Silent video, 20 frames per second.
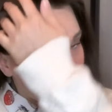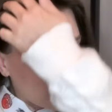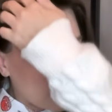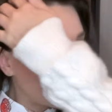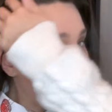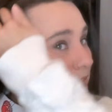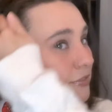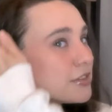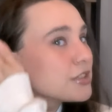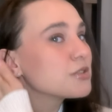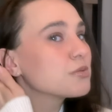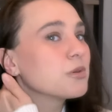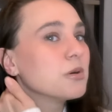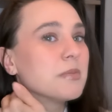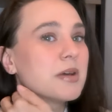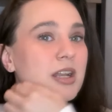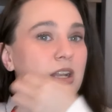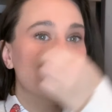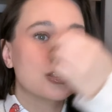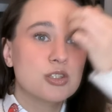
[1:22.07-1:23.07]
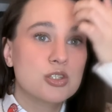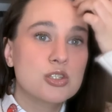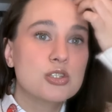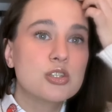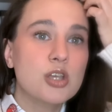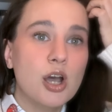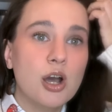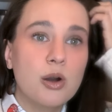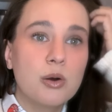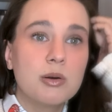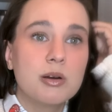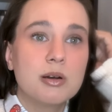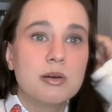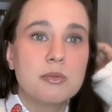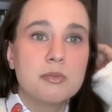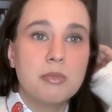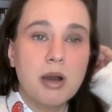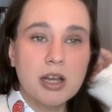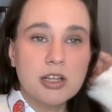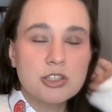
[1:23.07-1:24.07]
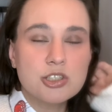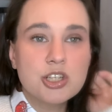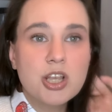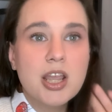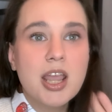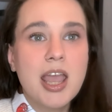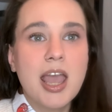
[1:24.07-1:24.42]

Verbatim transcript: love this woman so much